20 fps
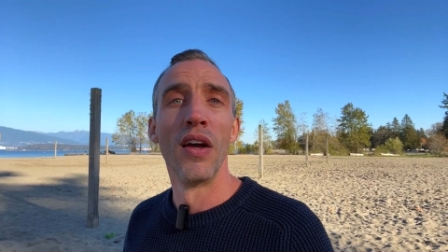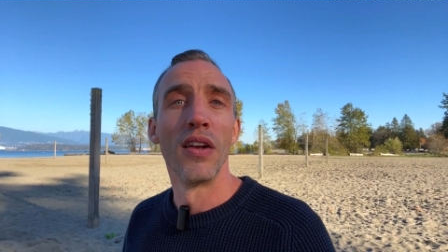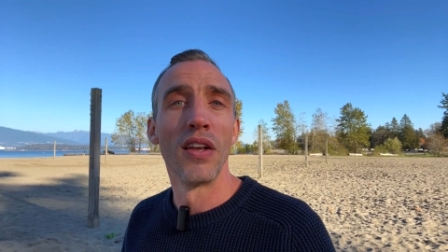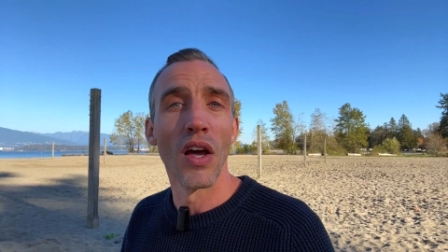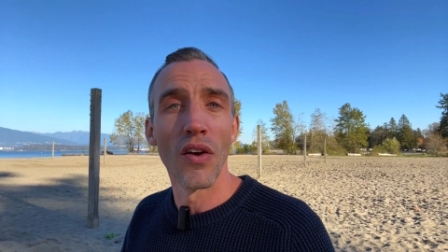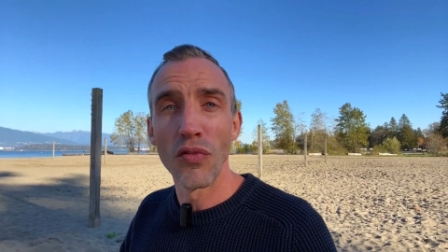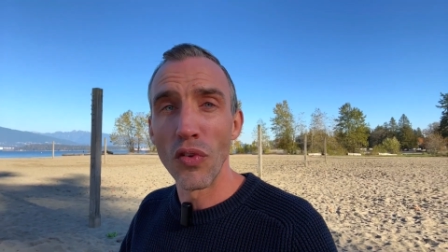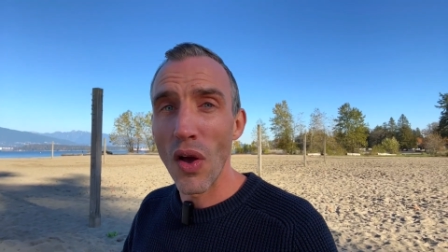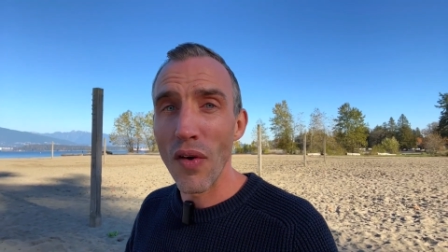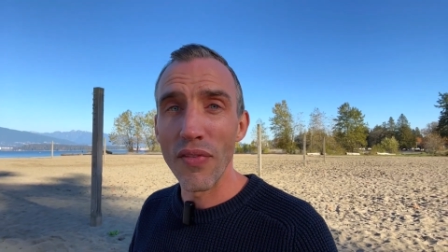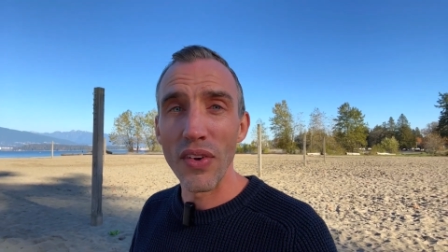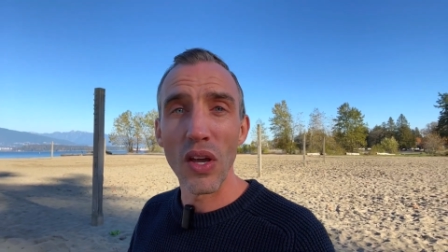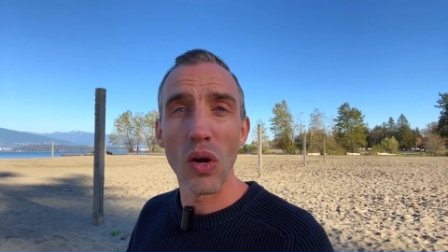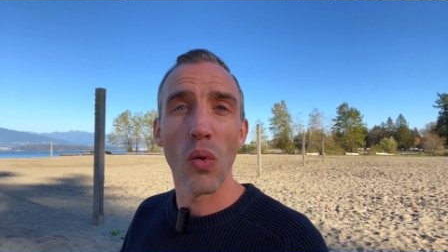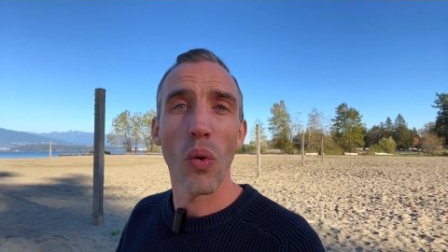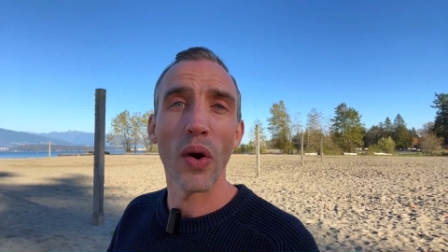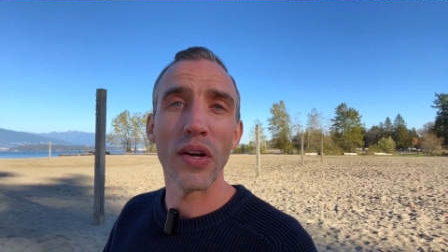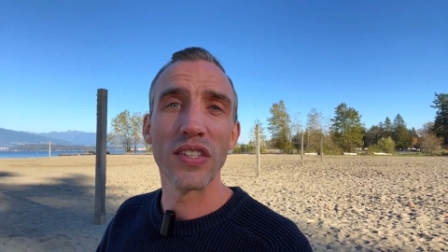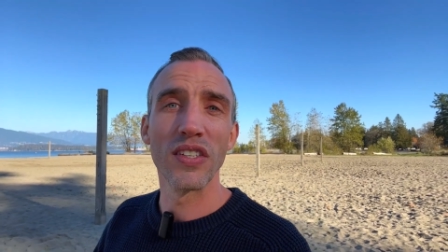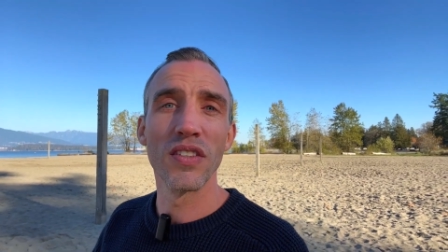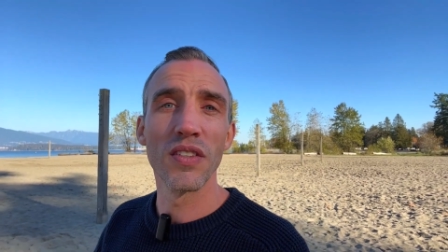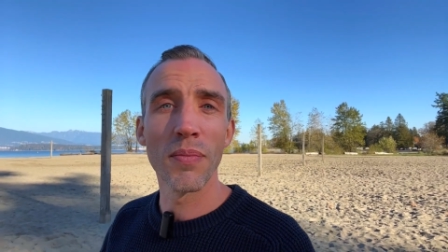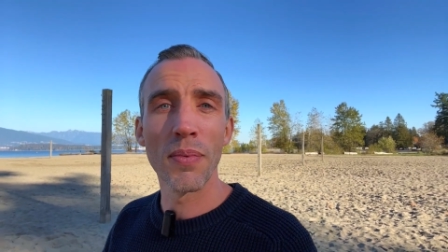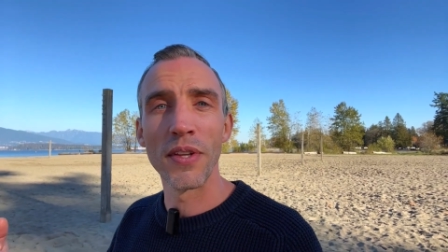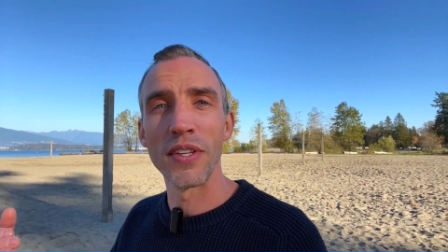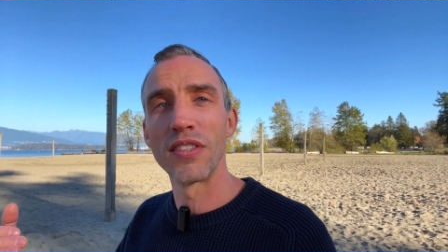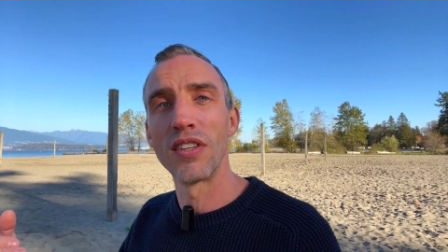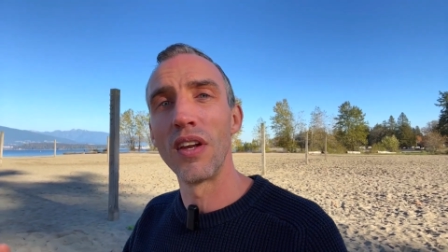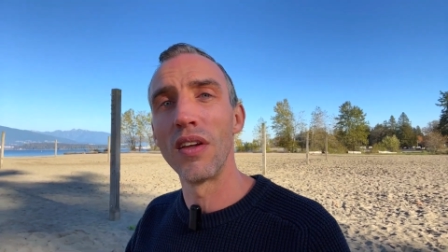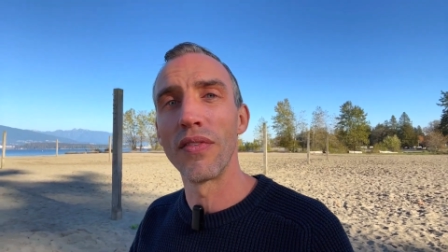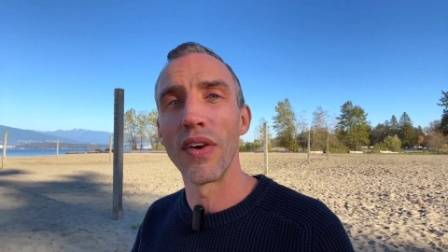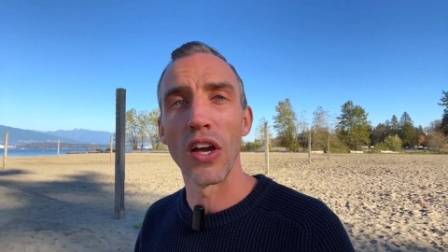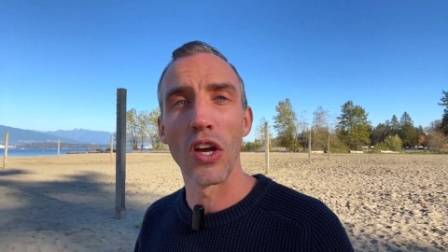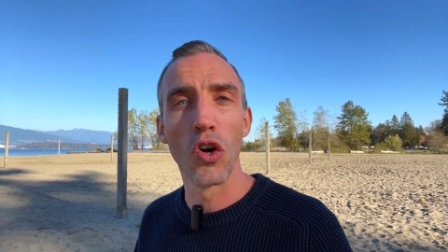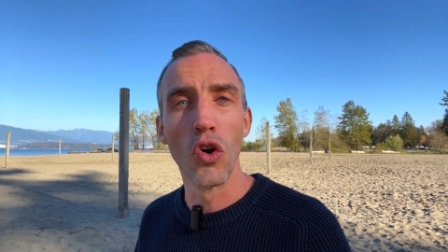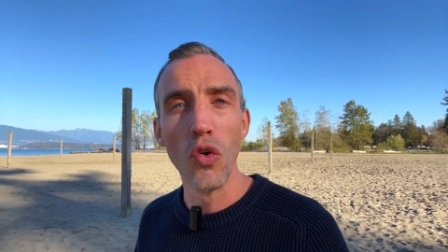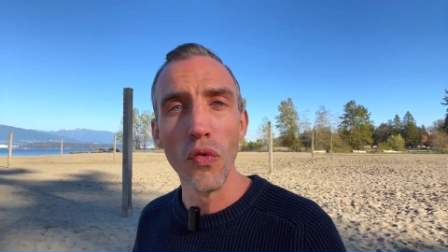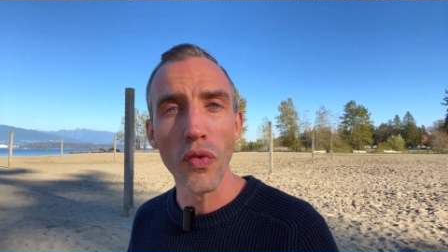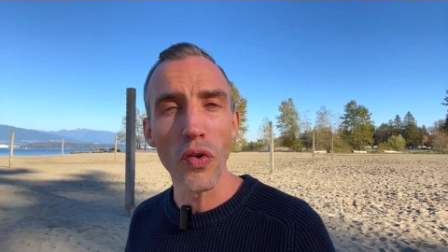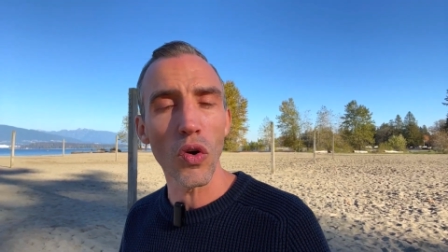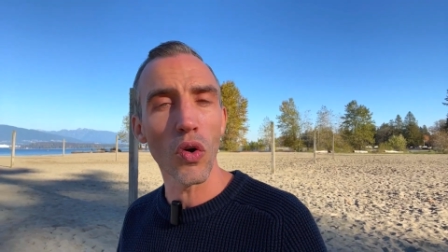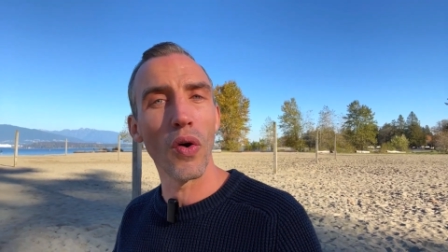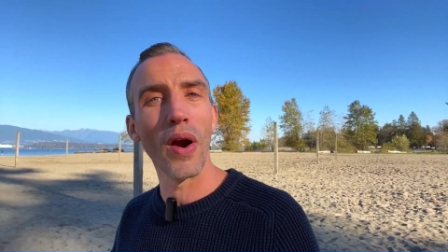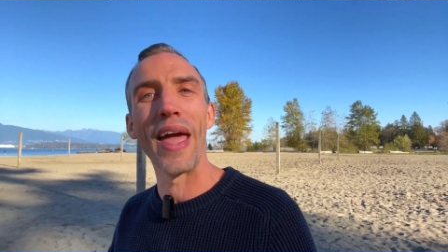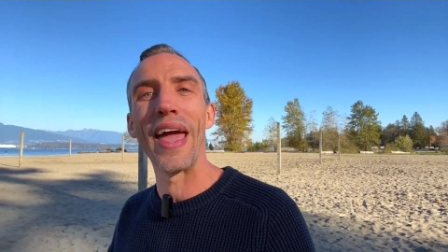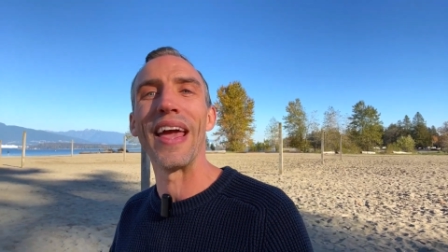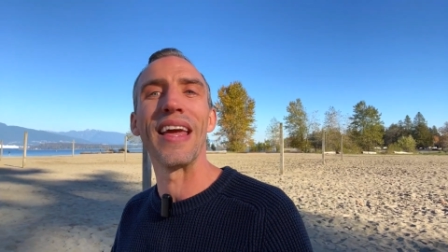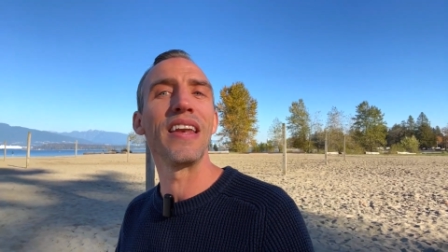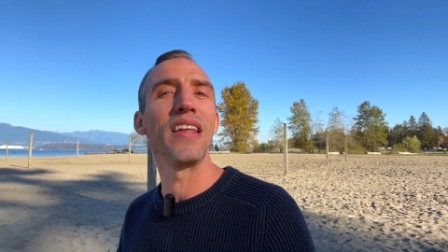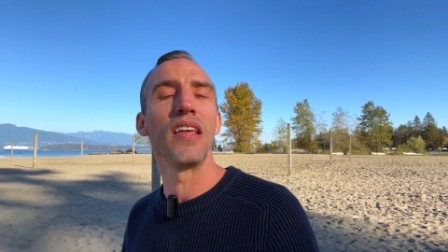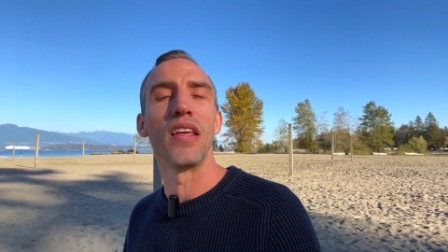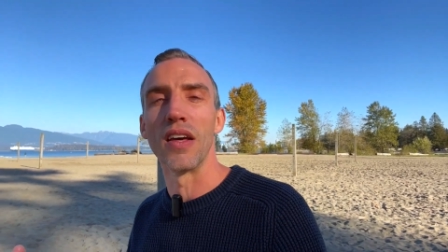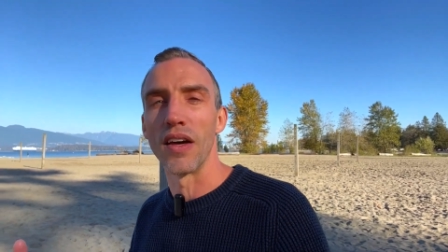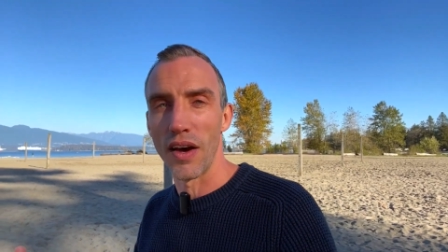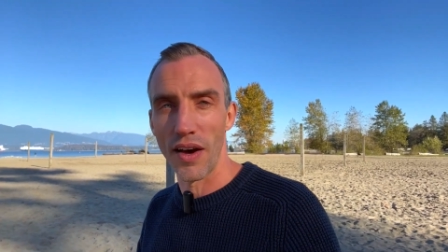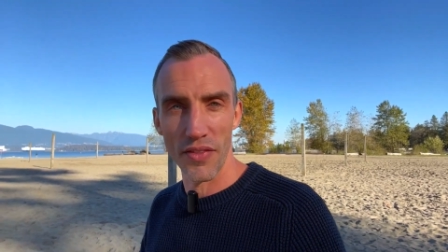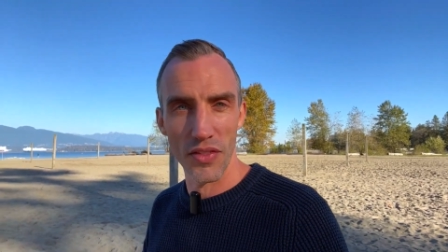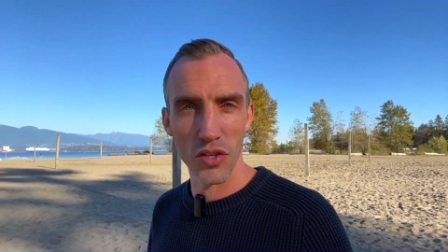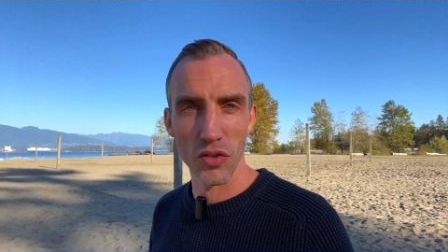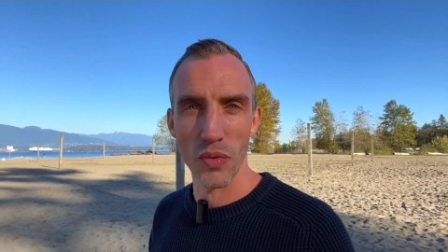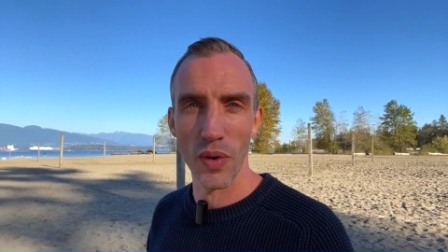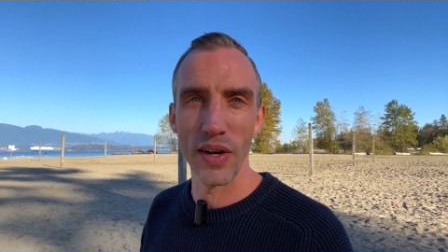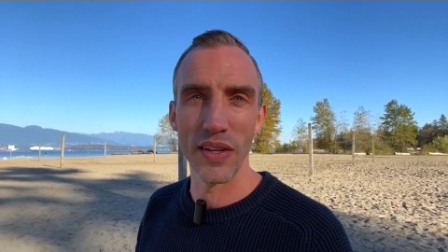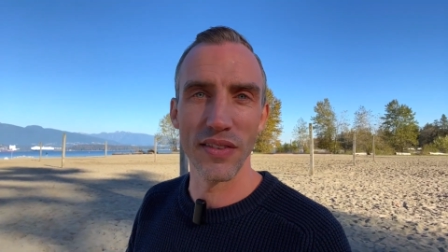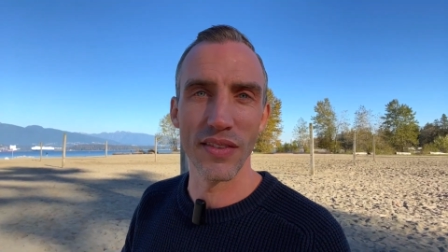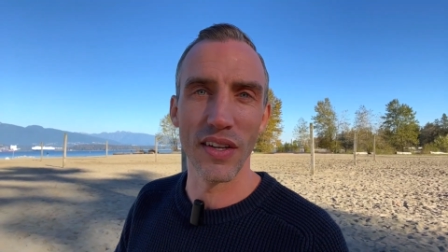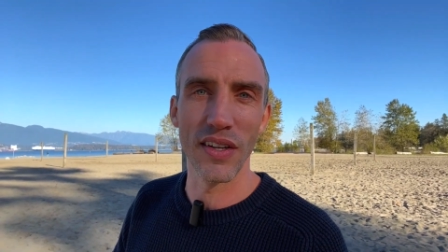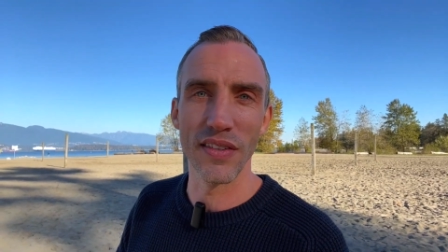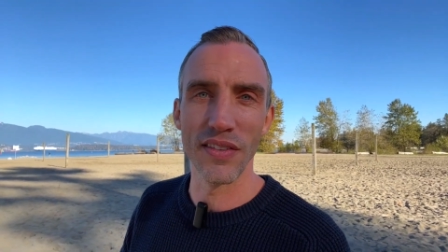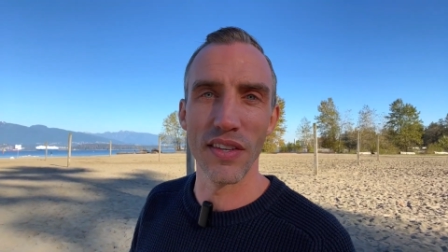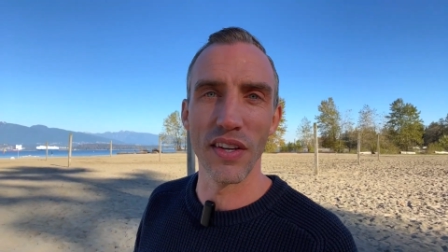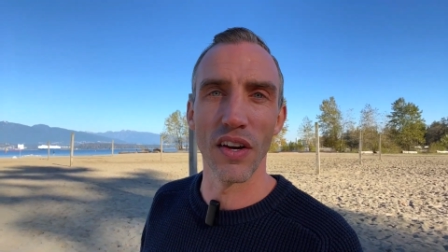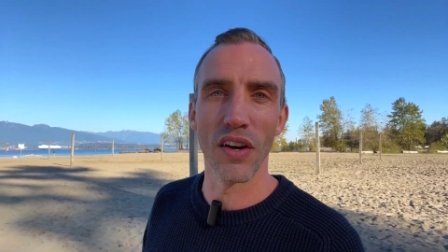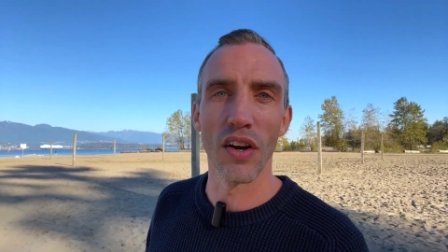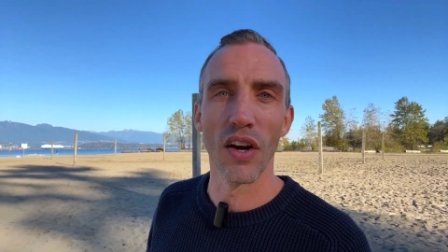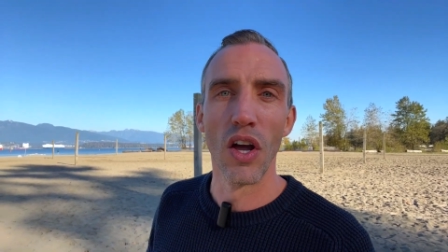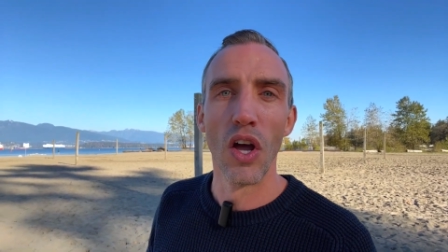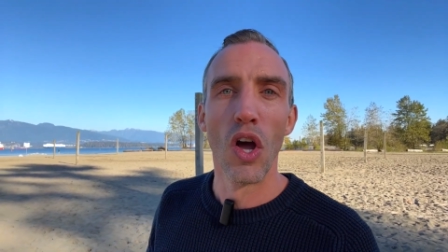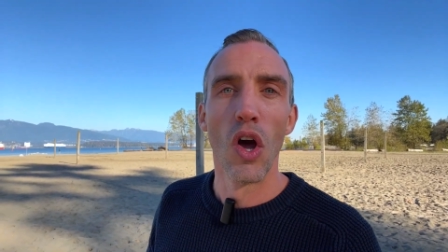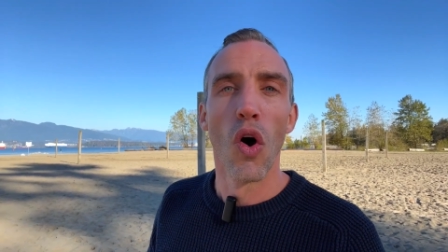Now, if you have any questions about the city of Vancouver or any of the surrounding cities here,